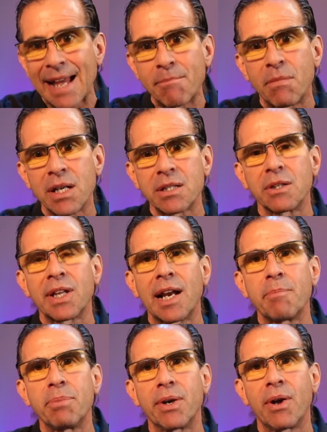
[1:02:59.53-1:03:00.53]
that muscle that
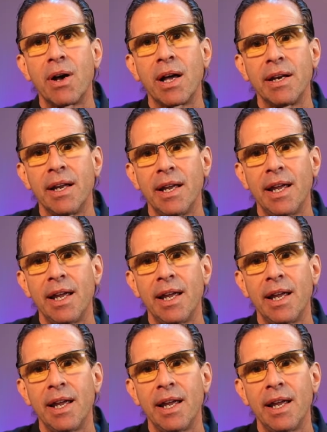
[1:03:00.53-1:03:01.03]
I put on.